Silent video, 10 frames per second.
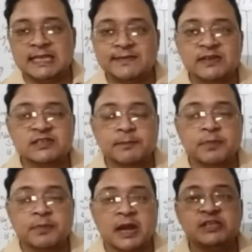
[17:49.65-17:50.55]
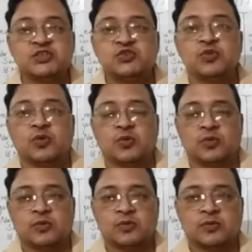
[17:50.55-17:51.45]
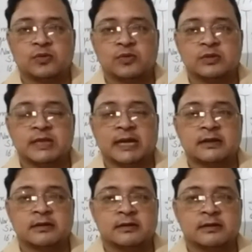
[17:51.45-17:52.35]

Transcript: were surprised to know that